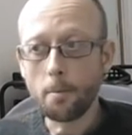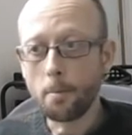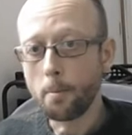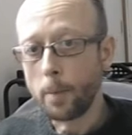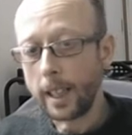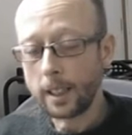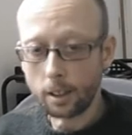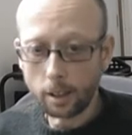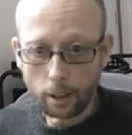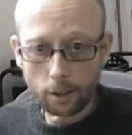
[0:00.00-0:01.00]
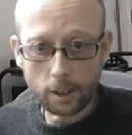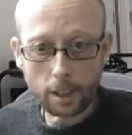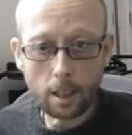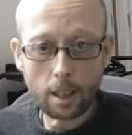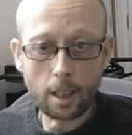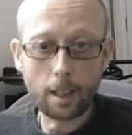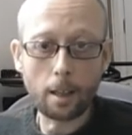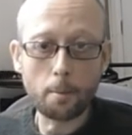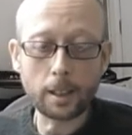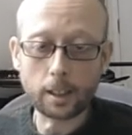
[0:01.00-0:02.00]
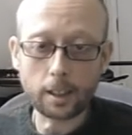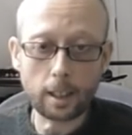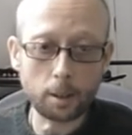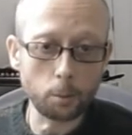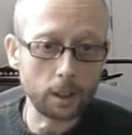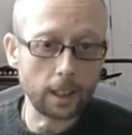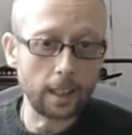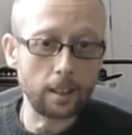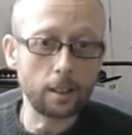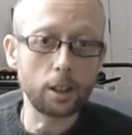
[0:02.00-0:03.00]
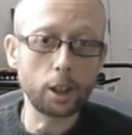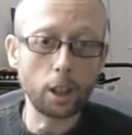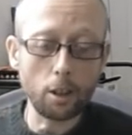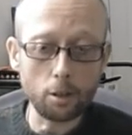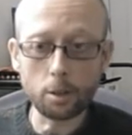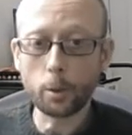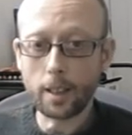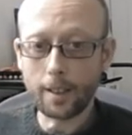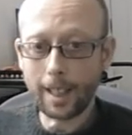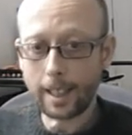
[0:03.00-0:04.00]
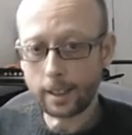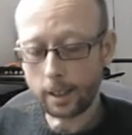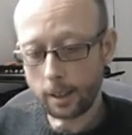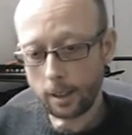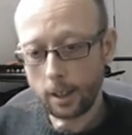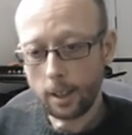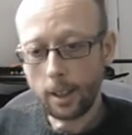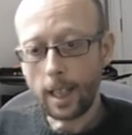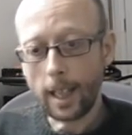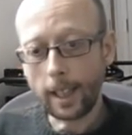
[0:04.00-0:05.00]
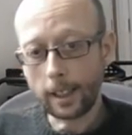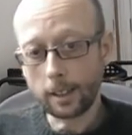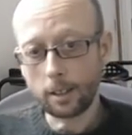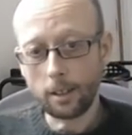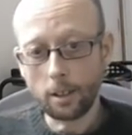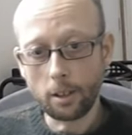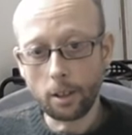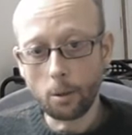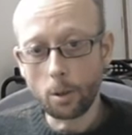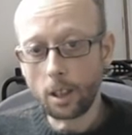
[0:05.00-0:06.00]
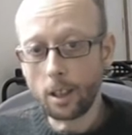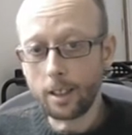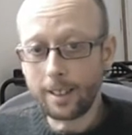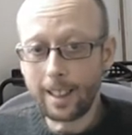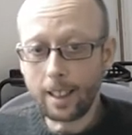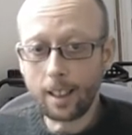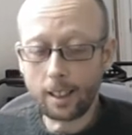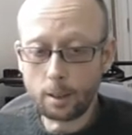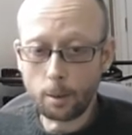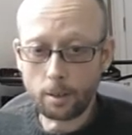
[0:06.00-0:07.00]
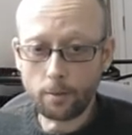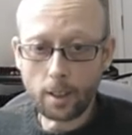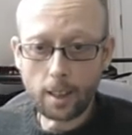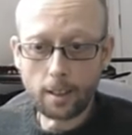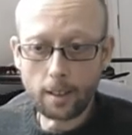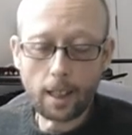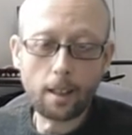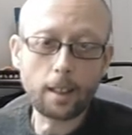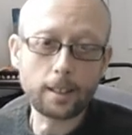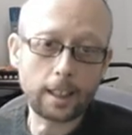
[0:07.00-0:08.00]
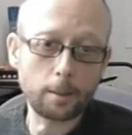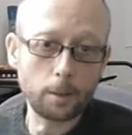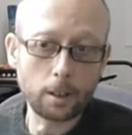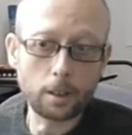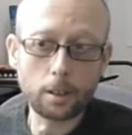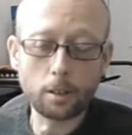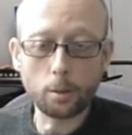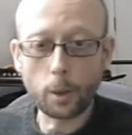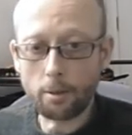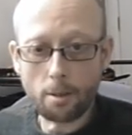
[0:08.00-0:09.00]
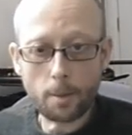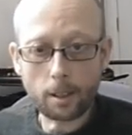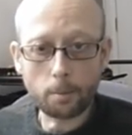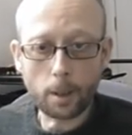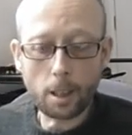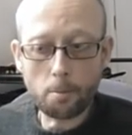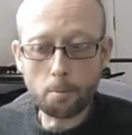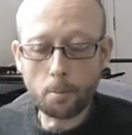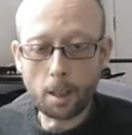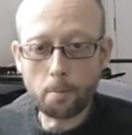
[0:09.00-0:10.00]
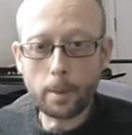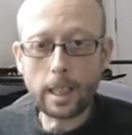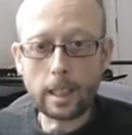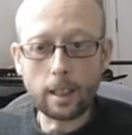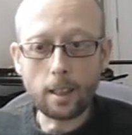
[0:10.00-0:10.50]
based on a misconception which they showed within the lesson, and you would ideally like to be able to find that assessment or whatever it might be